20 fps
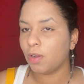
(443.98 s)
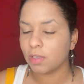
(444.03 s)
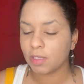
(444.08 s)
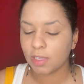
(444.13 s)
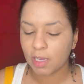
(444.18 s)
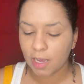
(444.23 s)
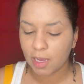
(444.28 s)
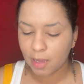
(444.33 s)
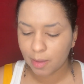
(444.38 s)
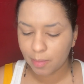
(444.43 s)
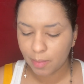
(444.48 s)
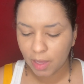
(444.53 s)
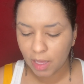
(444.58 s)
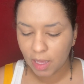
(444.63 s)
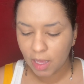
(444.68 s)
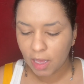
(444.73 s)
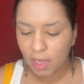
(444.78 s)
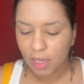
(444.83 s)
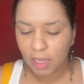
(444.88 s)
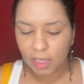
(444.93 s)
time.
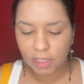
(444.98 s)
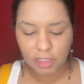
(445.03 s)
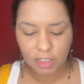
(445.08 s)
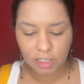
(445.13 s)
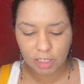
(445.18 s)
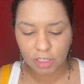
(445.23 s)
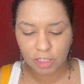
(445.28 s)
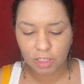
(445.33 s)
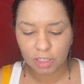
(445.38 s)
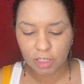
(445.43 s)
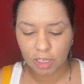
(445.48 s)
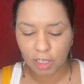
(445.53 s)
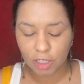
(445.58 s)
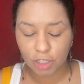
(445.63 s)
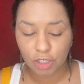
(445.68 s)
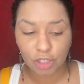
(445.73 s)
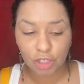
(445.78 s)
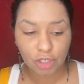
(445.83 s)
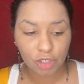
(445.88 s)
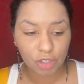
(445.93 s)
It's
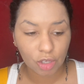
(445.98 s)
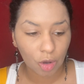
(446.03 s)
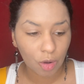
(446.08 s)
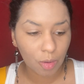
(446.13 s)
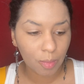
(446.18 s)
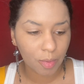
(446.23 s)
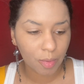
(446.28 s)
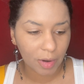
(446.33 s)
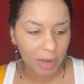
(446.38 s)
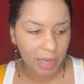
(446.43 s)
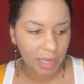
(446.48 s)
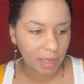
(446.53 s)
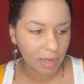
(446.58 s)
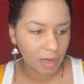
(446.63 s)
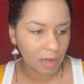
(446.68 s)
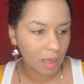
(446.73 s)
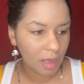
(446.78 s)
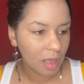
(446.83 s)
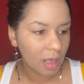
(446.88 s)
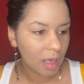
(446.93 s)
so bright.
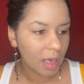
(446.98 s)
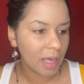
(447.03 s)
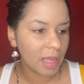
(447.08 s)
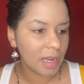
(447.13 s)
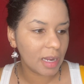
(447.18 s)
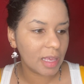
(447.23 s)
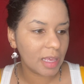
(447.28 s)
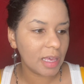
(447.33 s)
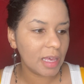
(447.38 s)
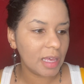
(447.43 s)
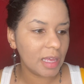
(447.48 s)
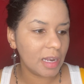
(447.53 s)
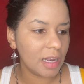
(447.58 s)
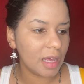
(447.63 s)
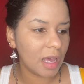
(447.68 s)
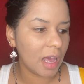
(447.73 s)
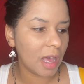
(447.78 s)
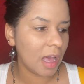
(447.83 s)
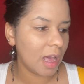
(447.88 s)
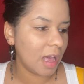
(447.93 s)
And again,
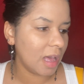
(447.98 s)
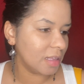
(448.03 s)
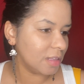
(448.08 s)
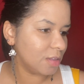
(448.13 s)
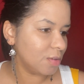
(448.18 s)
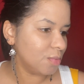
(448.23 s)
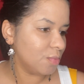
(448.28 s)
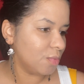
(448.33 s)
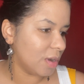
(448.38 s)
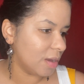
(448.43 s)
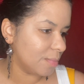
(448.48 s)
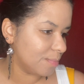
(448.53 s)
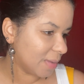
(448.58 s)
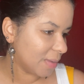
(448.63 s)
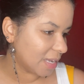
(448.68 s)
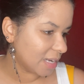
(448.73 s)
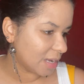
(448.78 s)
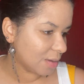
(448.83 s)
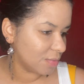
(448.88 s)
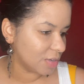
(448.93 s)
you
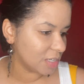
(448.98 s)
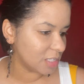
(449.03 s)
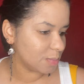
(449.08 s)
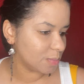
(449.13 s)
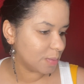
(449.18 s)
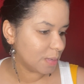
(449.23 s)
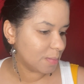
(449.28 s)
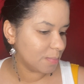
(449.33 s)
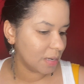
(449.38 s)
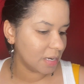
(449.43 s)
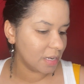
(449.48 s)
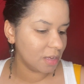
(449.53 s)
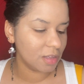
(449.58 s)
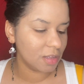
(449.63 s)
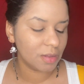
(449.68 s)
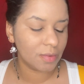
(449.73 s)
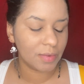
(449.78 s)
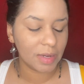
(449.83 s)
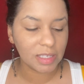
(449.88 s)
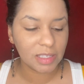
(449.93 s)
might not want to spend money on
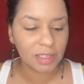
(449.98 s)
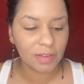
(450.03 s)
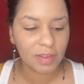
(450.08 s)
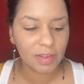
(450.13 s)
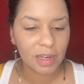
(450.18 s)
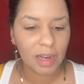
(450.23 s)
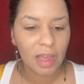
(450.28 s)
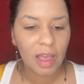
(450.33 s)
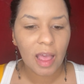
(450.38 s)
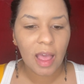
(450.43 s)
the rest of it.